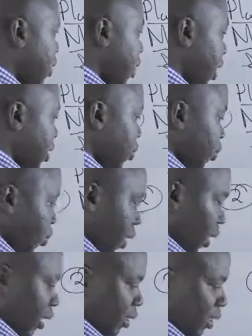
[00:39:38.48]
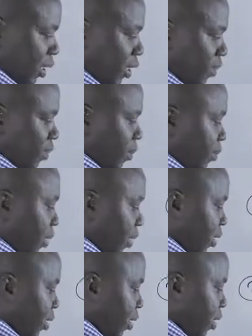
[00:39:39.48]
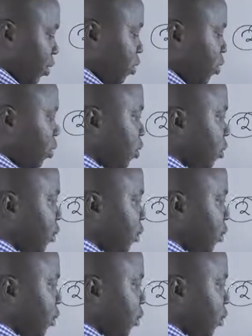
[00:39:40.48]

as we can see from this, it's going to